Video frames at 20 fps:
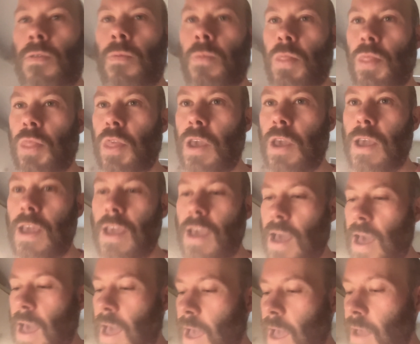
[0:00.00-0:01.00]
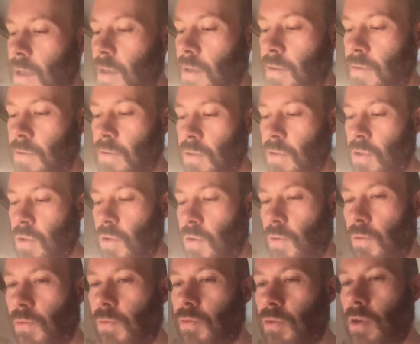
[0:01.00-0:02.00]
the egg
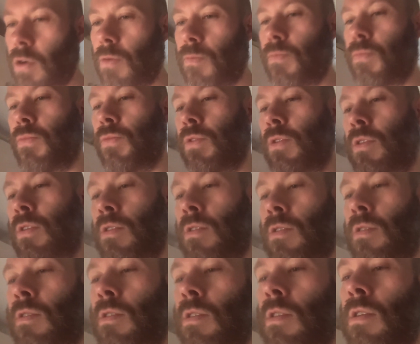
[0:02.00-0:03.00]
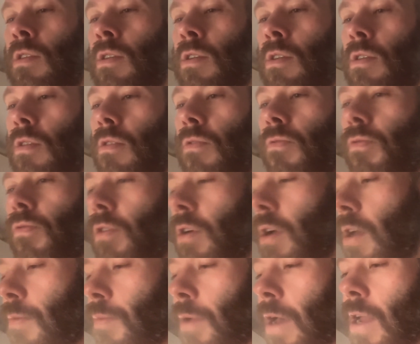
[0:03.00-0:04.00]
from the
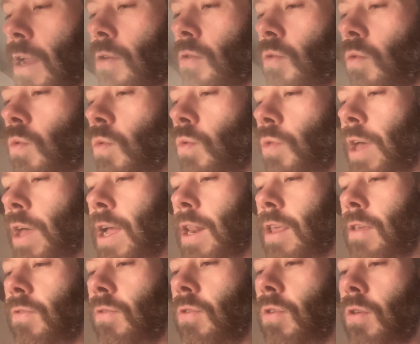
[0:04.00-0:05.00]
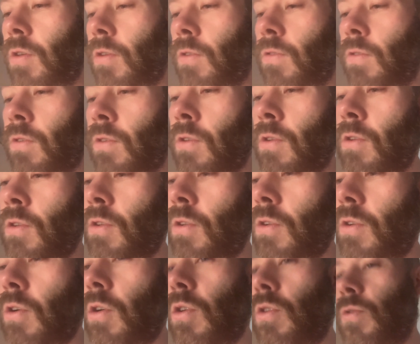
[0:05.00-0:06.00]
frying pan, oh, that is good,
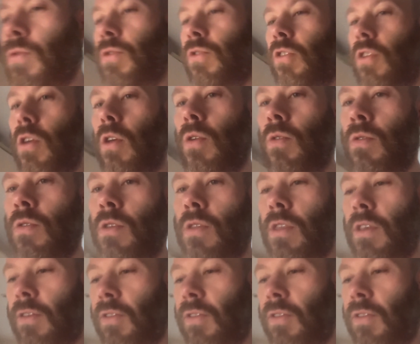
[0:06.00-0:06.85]
onto the